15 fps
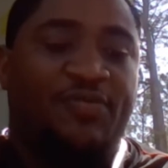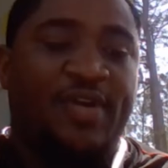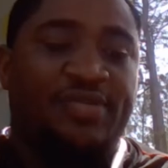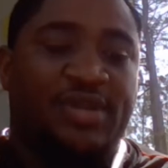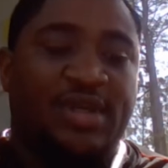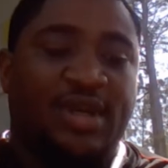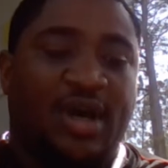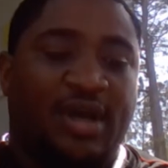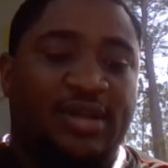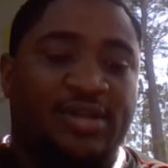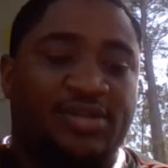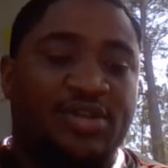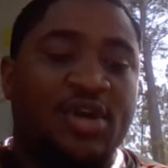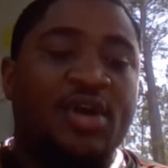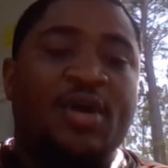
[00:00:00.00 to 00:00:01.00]

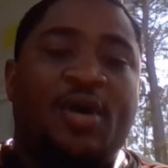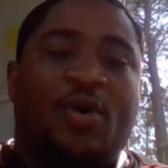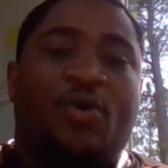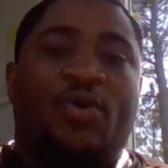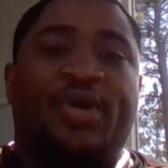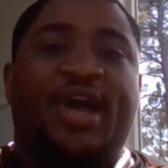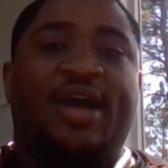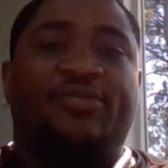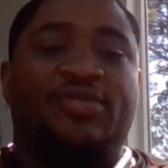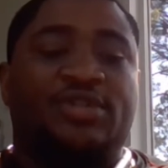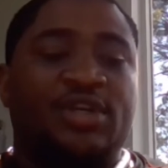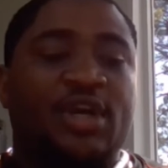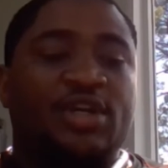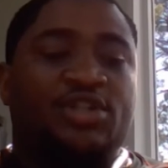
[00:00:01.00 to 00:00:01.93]
$50 on average.